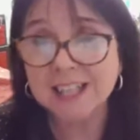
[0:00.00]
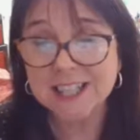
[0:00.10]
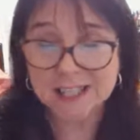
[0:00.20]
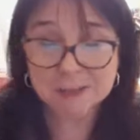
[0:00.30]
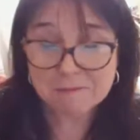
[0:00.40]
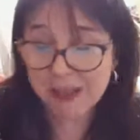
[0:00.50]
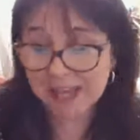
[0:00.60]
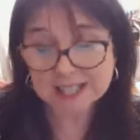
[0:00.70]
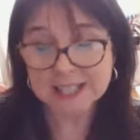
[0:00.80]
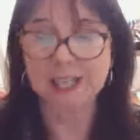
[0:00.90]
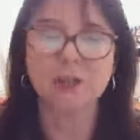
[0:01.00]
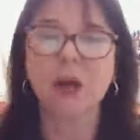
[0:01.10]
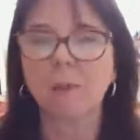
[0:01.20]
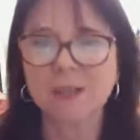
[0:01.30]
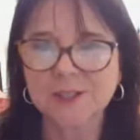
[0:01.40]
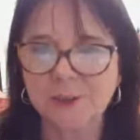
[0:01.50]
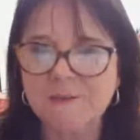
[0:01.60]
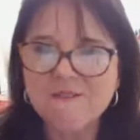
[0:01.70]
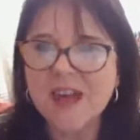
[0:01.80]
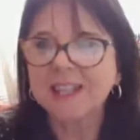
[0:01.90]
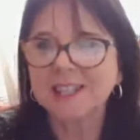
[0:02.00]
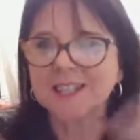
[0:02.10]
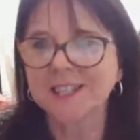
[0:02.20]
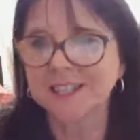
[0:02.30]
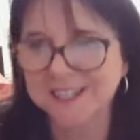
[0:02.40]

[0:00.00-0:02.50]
That's amazing. I wanted to invent.